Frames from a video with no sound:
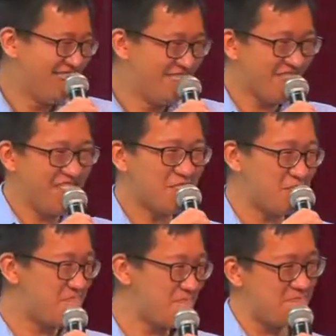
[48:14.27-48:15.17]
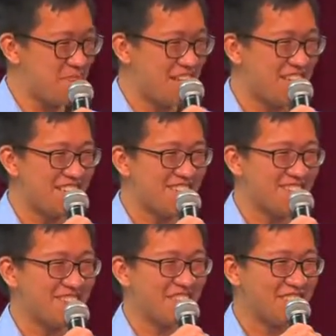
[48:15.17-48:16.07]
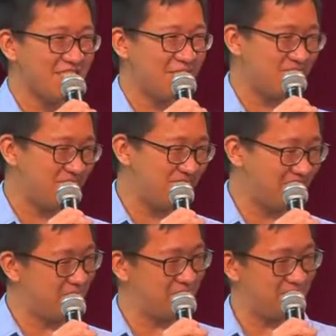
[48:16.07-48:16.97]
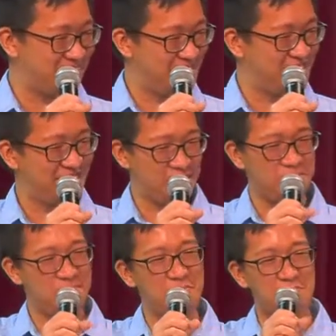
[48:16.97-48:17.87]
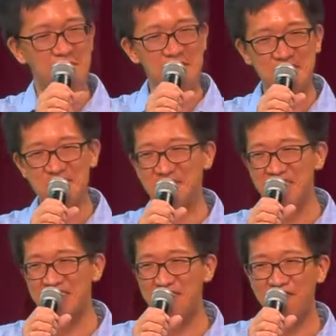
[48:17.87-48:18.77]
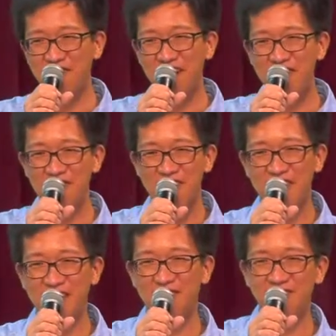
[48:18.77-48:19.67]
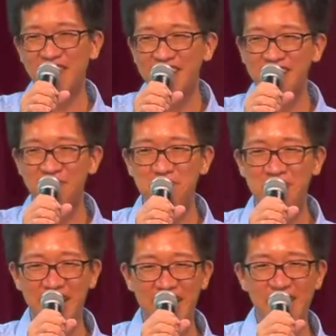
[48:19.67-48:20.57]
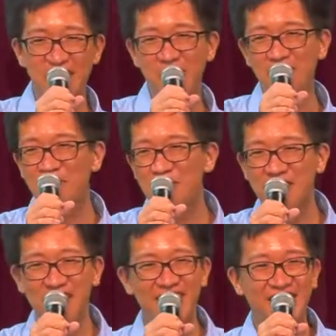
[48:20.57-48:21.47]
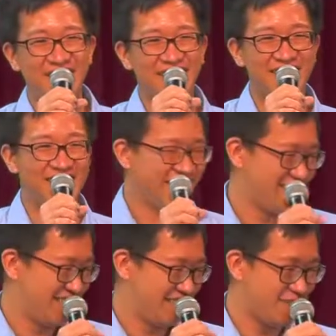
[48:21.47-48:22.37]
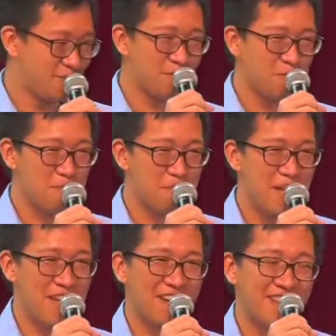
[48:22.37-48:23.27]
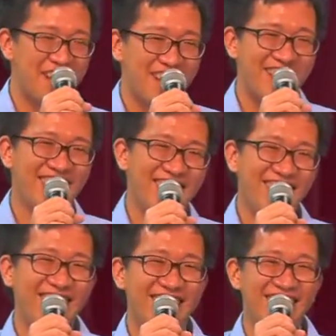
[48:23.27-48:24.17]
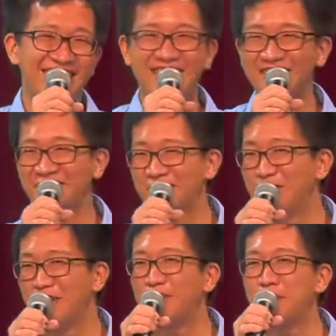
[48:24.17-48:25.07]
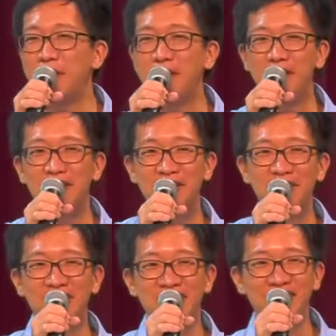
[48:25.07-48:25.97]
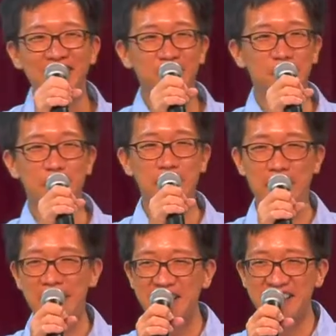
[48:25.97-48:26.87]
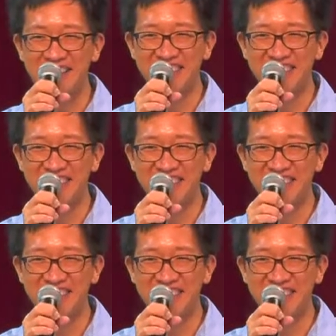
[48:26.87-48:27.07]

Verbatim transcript: you want me to just because the, the, the, the boy is really five year and one day old. Oh, yeah, I don't want to pay, right? Who don't want to pay one? Who will pay?